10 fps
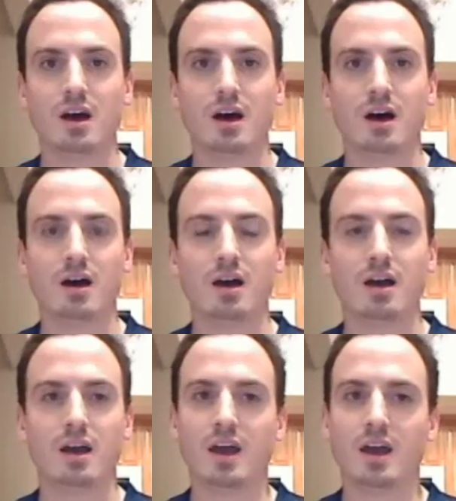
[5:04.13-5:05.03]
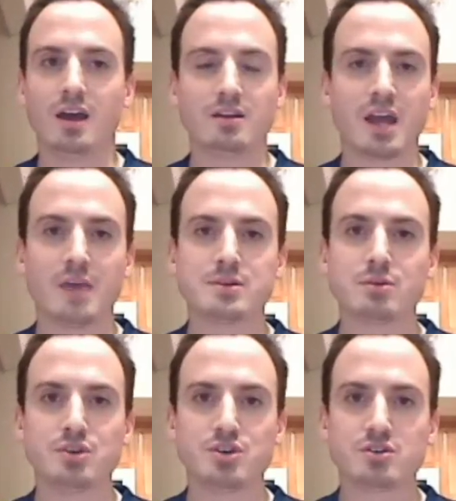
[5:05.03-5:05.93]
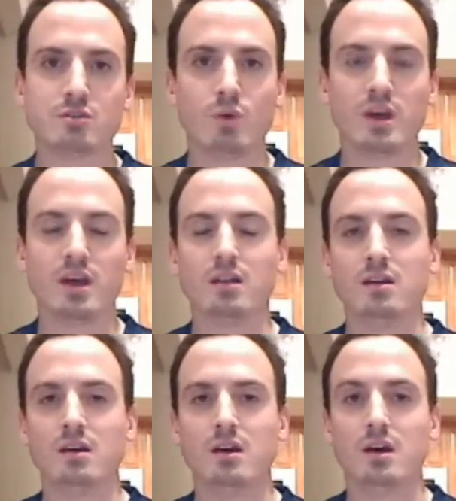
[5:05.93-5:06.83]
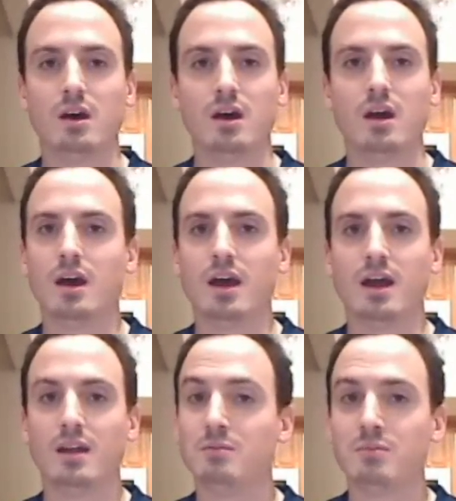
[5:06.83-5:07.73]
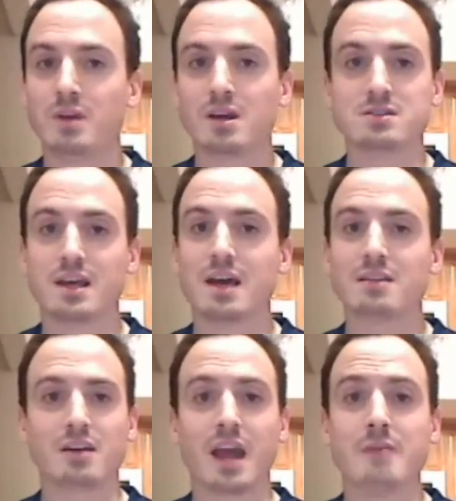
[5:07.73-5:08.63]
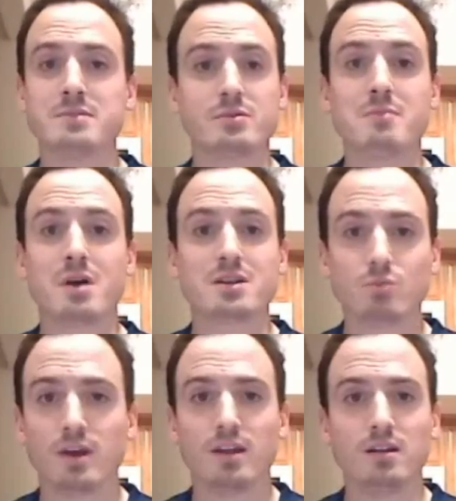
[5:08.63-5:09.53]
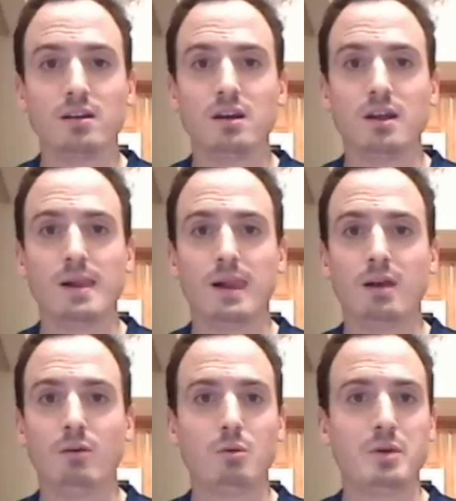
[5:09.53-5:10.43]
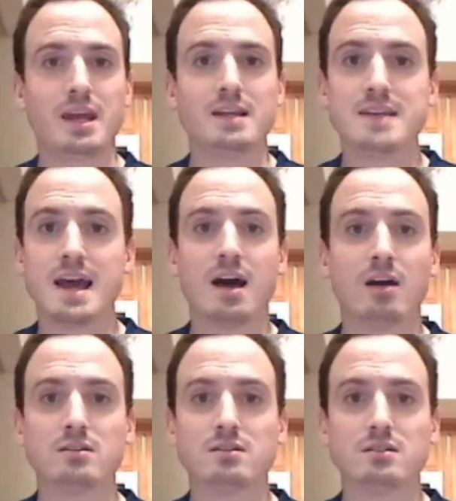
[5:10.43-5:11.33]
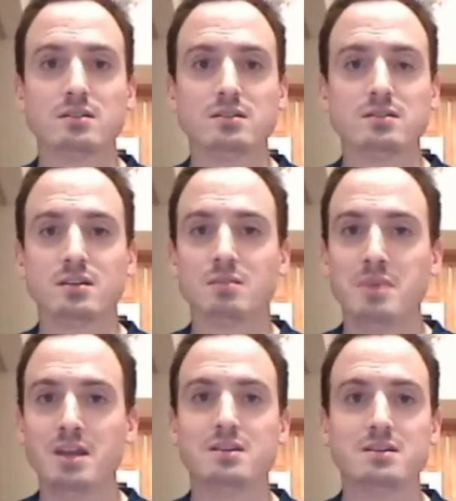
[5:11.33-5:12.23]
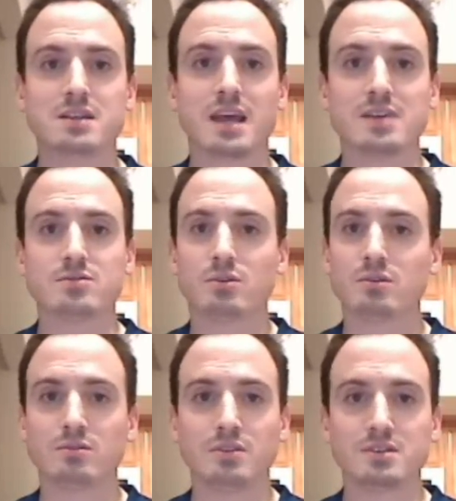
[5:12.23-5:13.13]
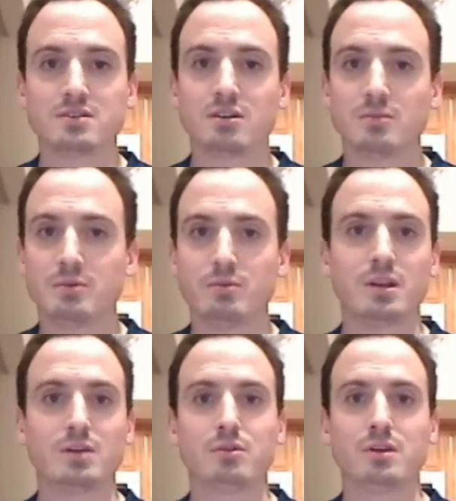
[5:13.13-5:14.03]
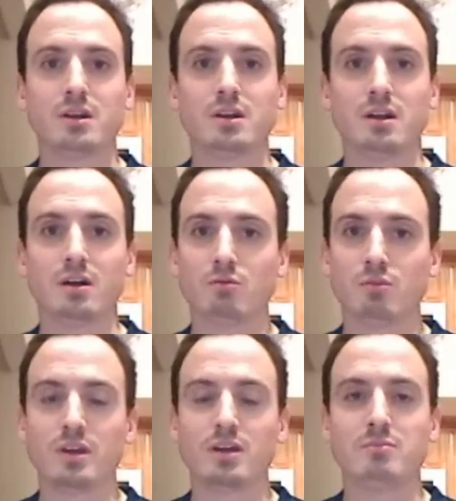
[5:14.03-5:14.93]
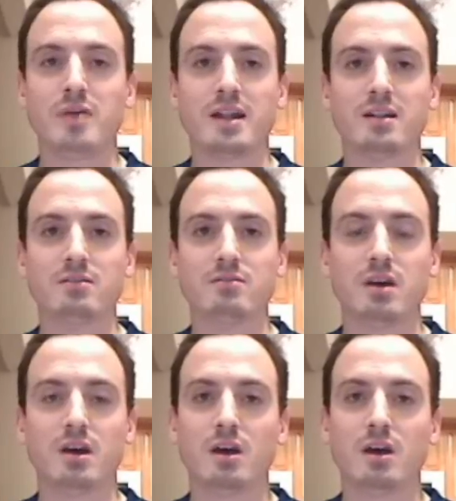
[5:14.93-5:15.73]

They're games that we should win, and because of that, they're games that we must win. When we get down to the meat of the schedule, things are going to be really, really, really competitive.